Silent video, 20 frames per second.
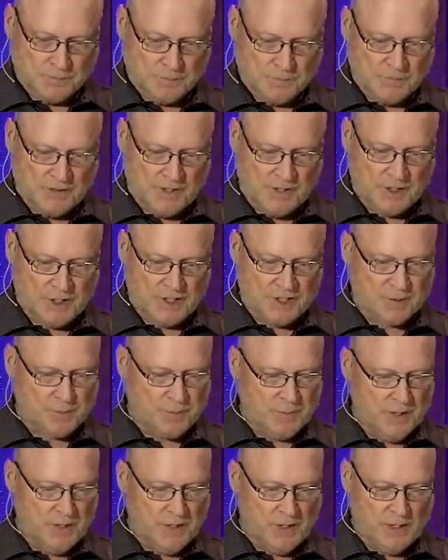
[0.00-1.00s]
than just
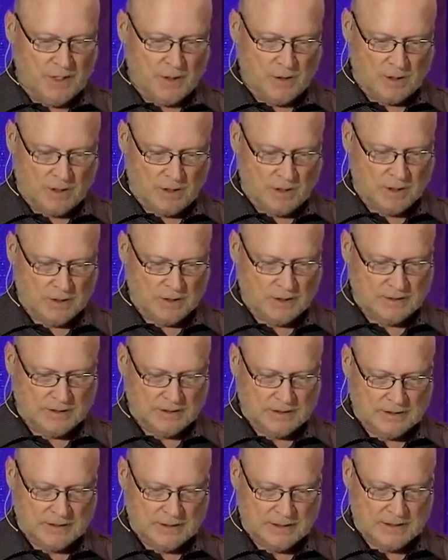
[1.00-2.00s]
me or
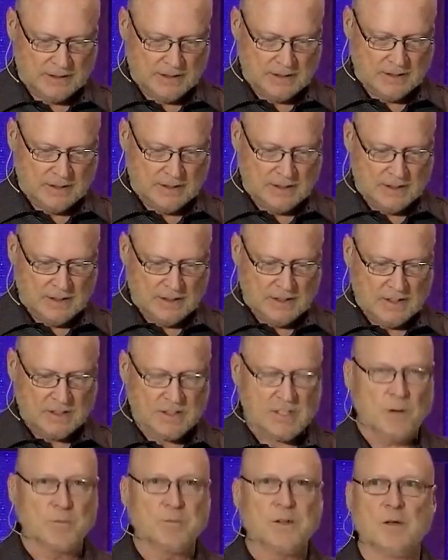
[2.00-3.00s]

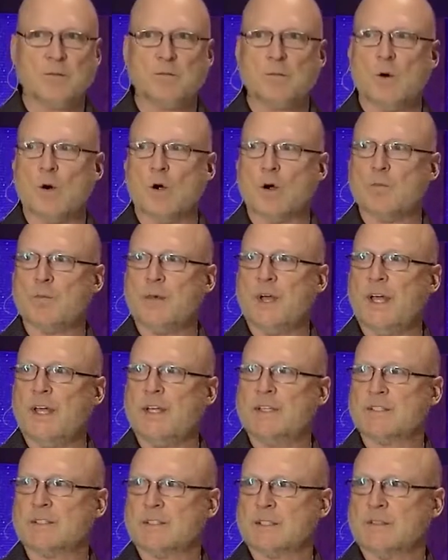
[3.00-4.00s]
something more
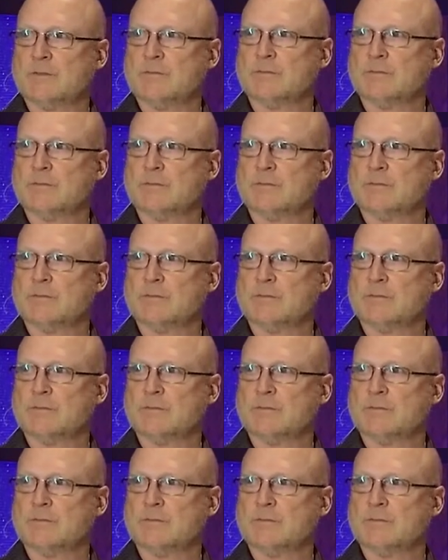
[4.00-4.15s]
amazing.